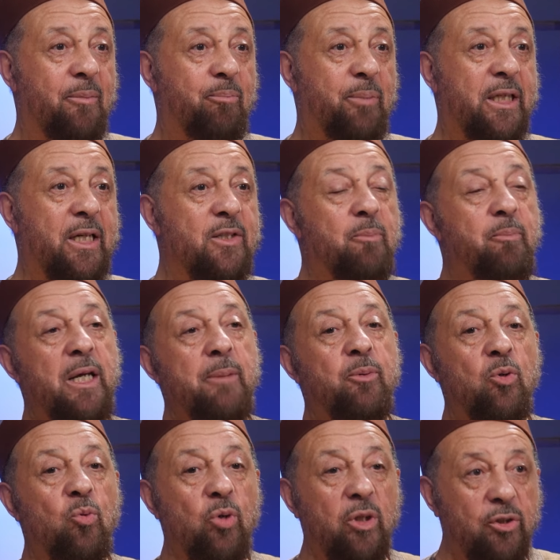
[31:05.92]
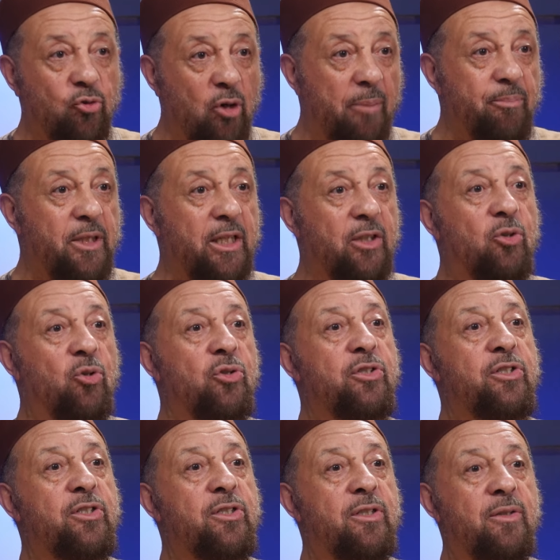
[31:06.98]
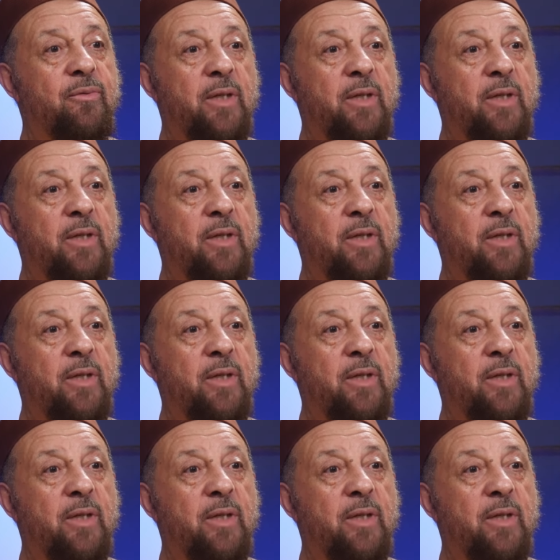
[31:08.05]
Because people will drop their goods,